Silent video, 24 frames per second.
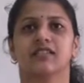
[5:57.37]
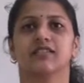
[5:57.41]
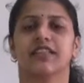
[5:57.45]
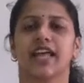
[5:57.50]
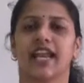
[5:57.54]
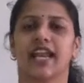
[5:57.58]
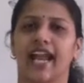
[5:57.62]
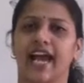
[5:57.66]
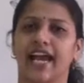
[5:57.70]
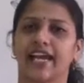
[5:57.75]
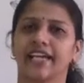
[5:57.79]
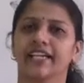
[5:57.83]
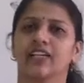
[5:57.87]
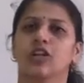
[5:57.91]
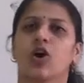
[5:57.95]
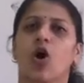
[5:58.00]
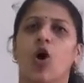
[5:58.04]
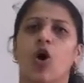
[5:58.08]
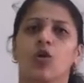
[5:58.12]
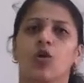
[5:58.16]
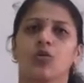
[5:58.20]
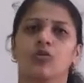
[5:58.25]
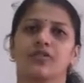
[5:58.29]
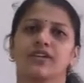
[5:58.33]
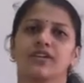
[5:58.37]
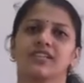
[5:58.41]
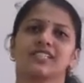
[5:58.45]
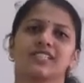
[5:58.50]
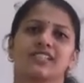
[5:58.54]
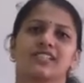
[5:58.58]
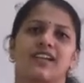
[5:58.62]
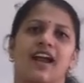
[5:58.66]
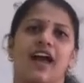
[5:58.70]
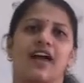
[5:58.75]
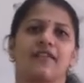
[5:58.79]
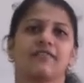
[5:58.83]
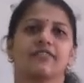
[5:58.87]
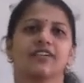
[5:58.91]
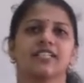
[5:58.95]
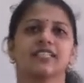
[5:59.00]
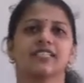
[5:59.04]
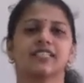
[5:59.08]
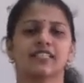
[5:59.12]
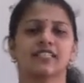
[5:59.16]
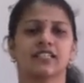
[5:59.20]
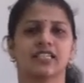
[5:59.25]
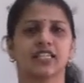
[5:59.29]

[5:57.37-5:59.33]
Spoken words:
the light always travels